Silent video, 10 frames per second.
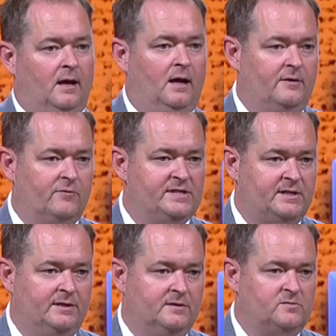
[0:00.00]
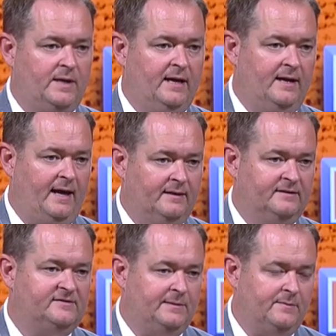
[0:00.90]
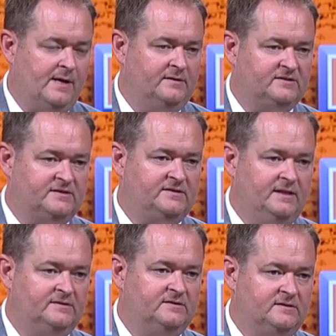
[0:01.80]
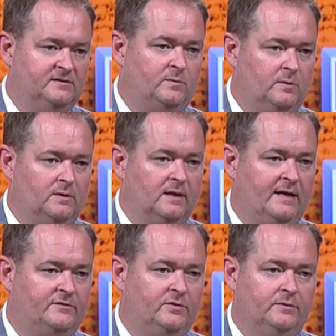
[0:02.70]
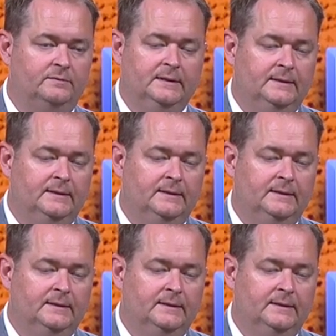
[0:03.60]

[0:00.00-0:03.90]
in recent years we hadn't had the same amount of success as we would have liked to.